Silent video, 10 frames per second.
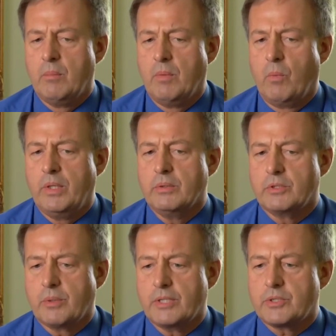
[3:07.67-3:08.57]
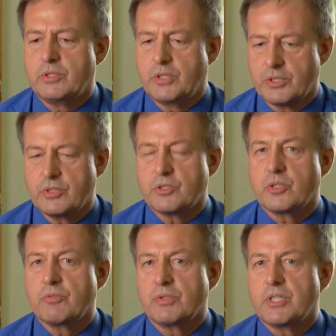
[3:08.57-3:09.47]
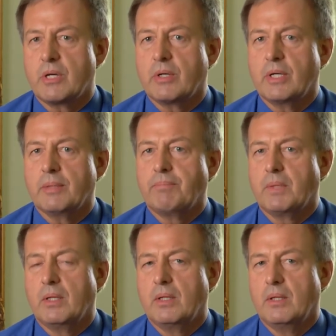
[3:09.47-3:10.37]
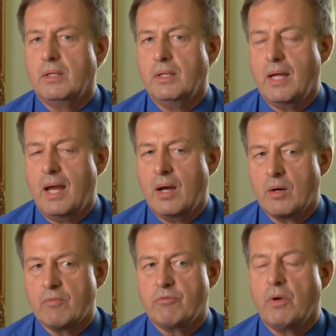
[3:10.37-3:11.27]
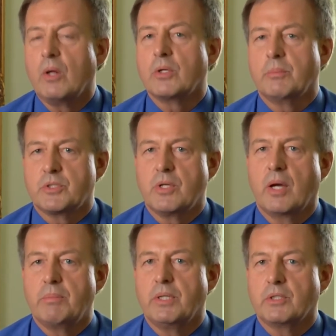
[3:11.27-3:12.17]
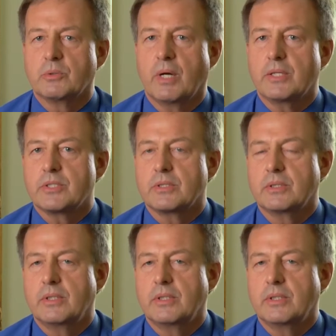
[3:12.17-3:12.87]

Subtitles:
But when you address just the surface area, the air volume is not being addressed.